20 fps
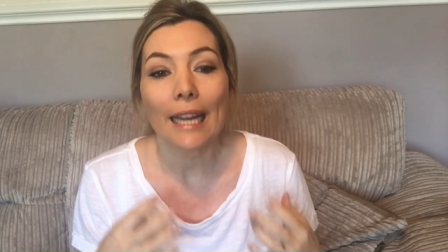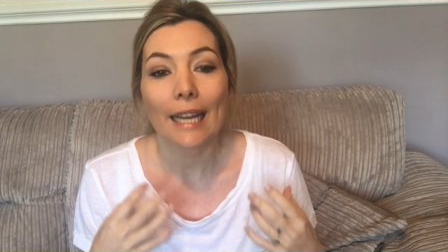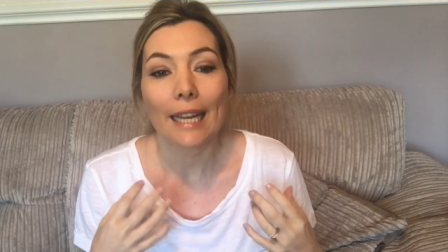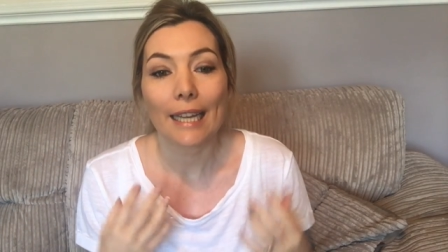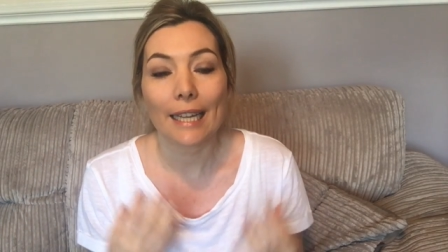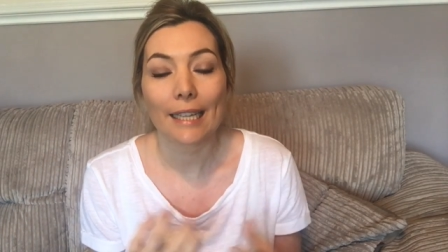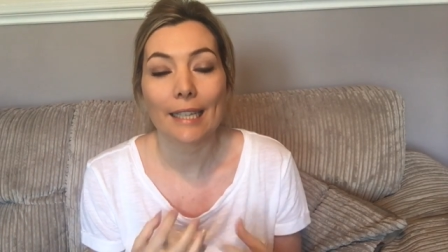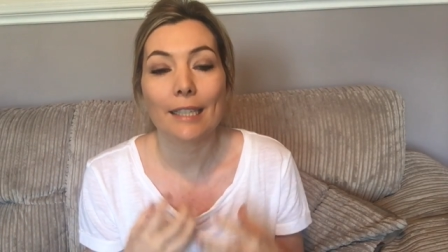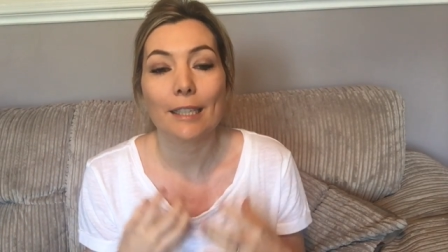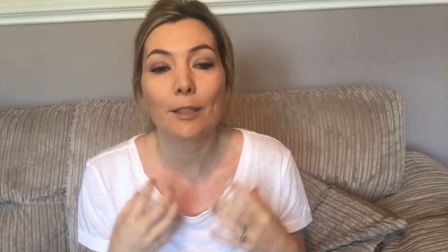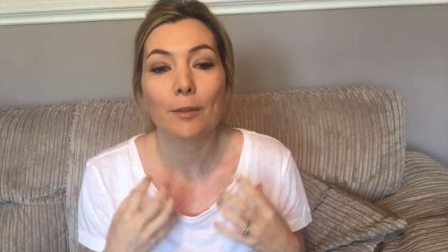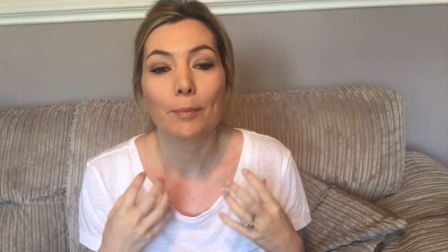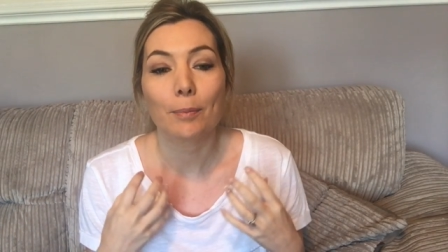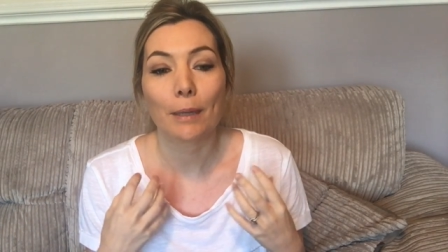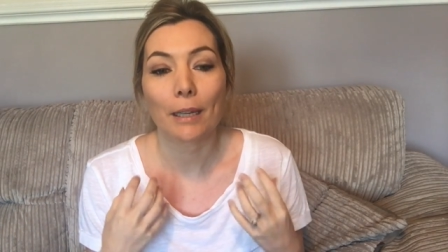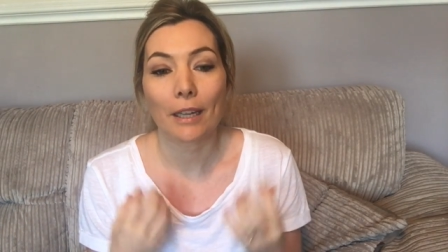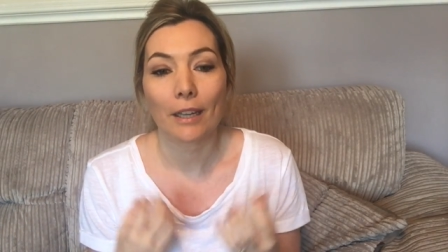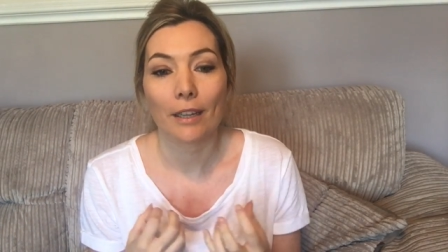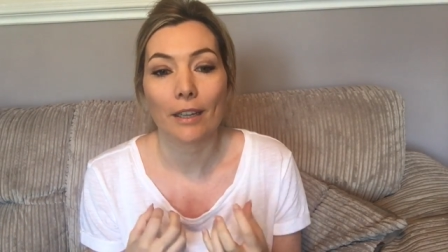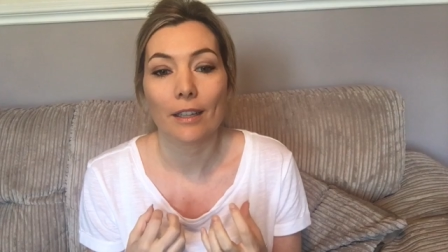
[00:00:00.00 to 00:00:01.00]
is
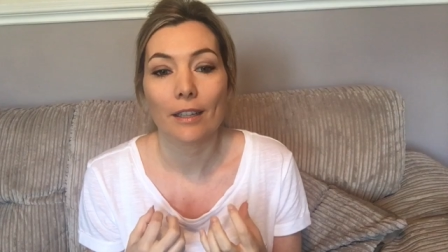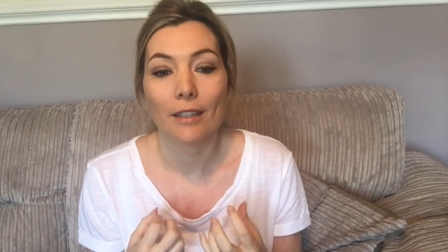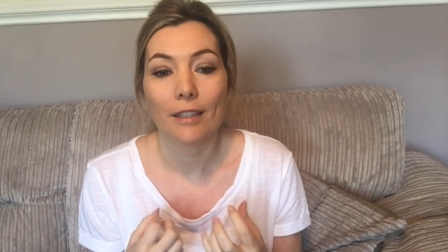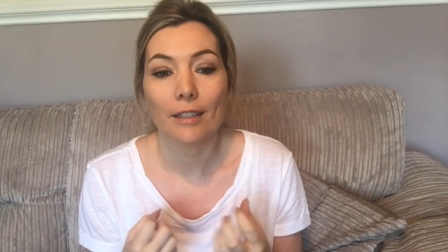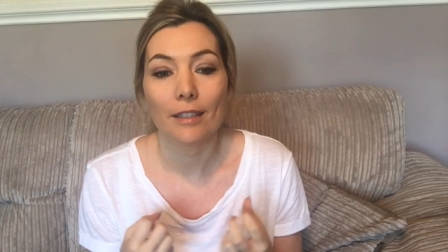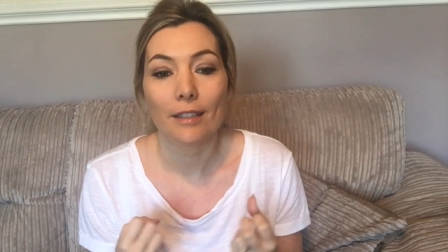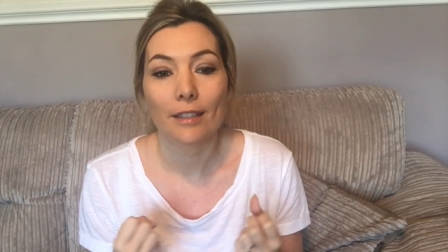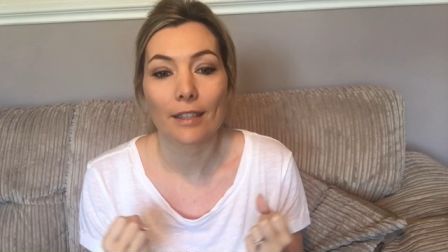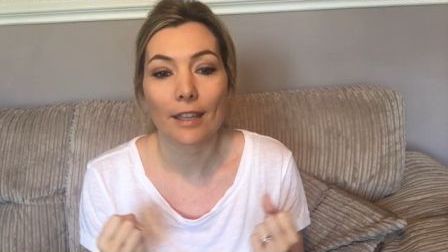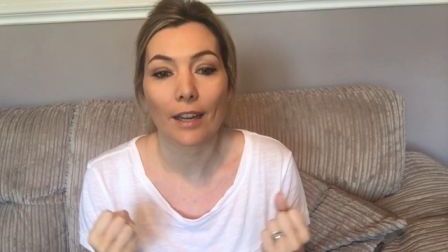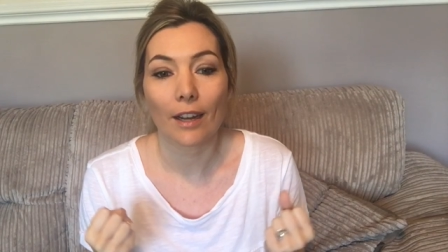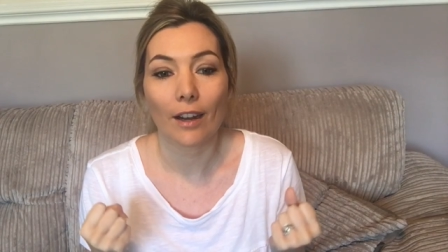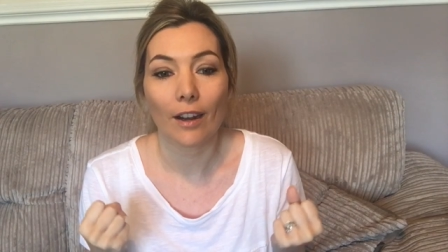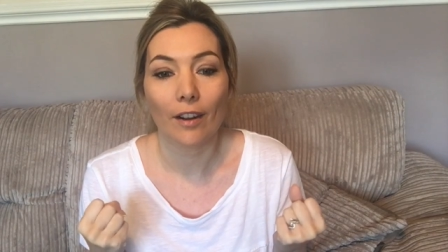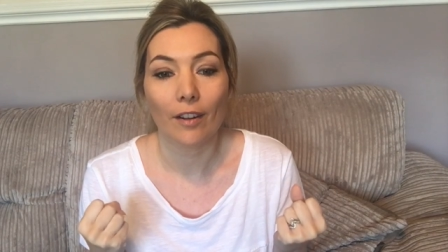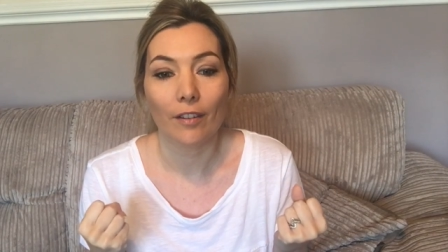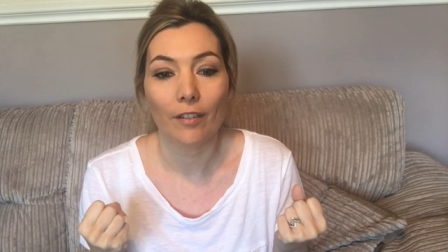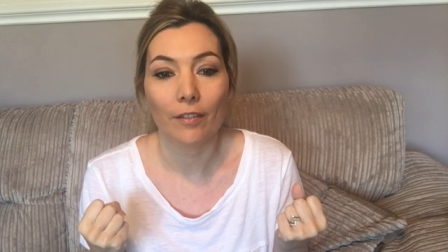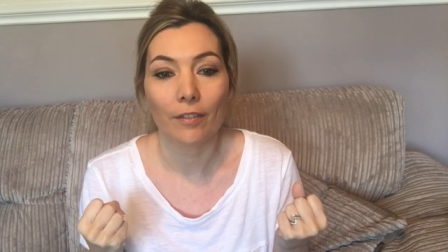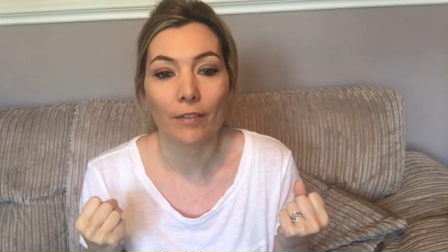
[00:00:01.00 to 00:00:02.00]
because
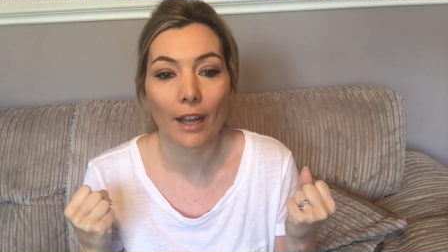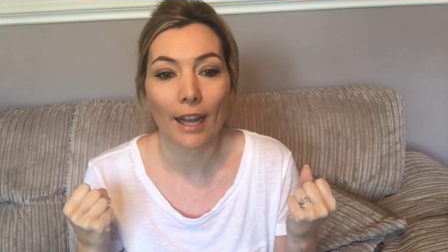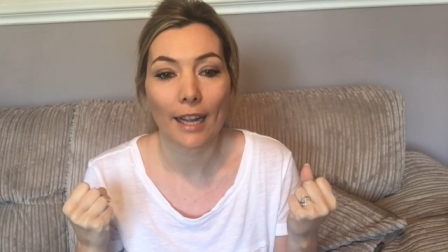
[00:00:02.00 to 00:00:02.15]
of,